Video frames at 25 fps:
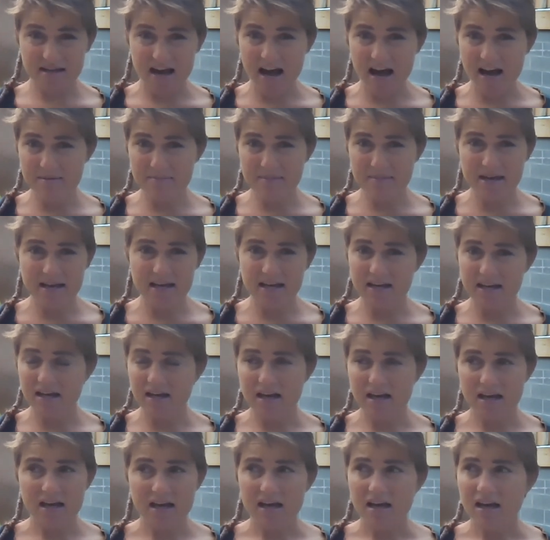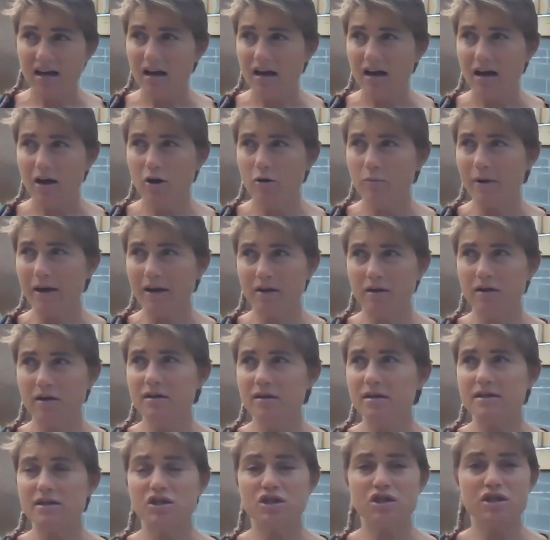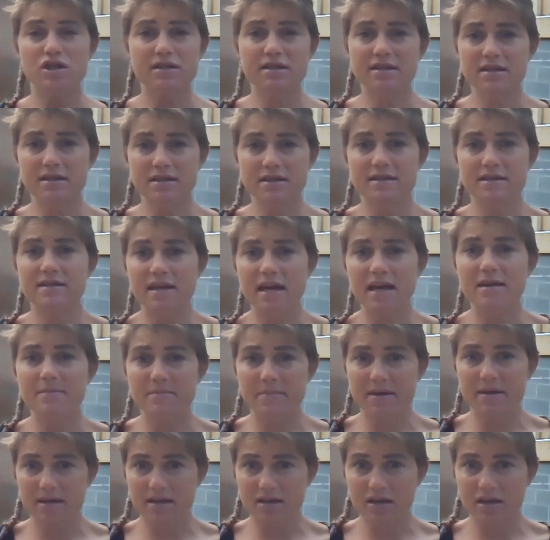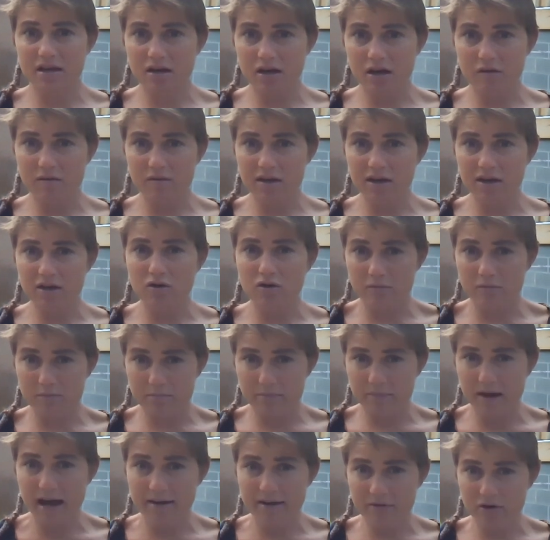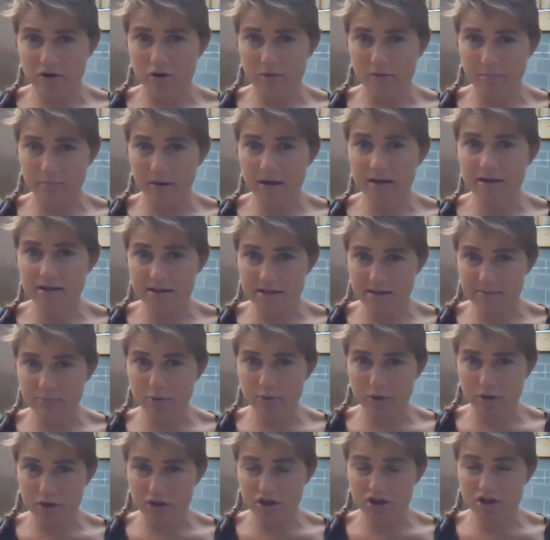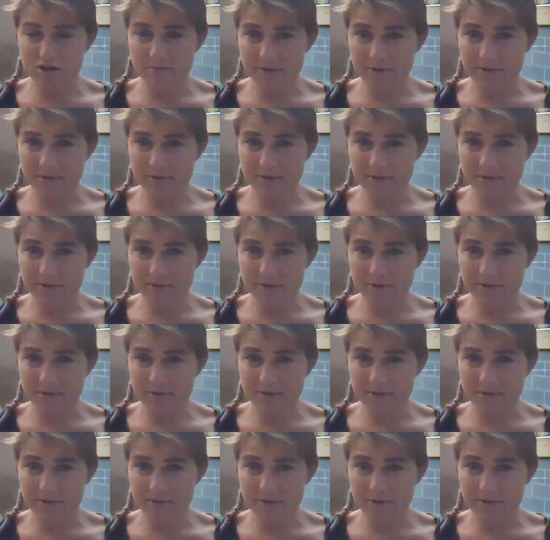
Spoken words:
I mean, oh my goodness, just the statement, you know, having your buttons pushed.